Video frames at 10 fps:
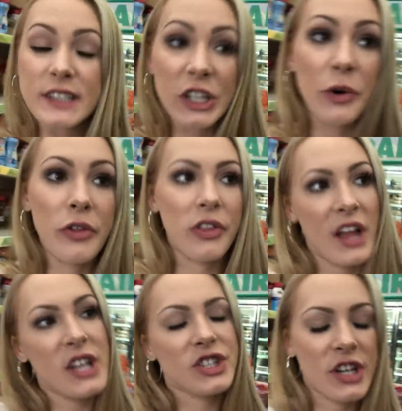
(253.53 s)
to go with
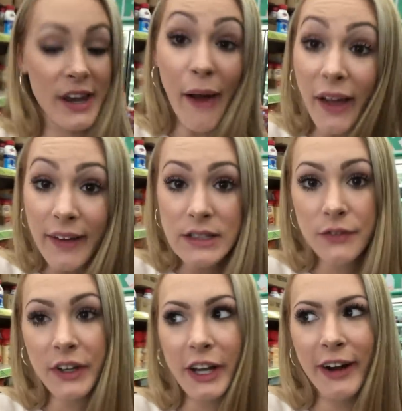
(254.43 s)
lunch. Now I have to
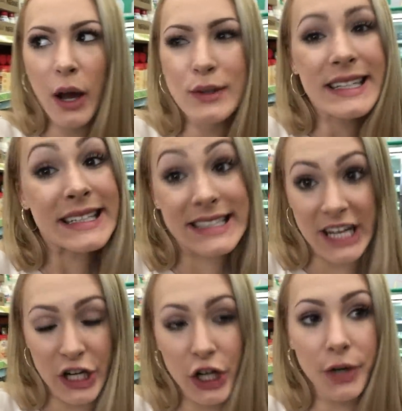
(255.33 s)
figure out
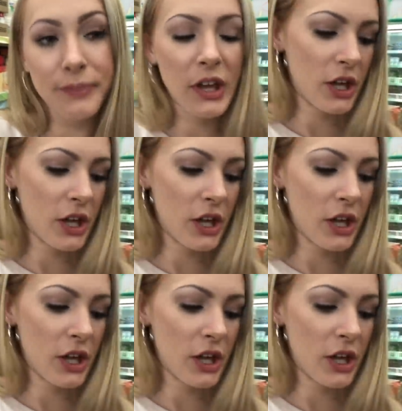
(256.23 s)
dinner.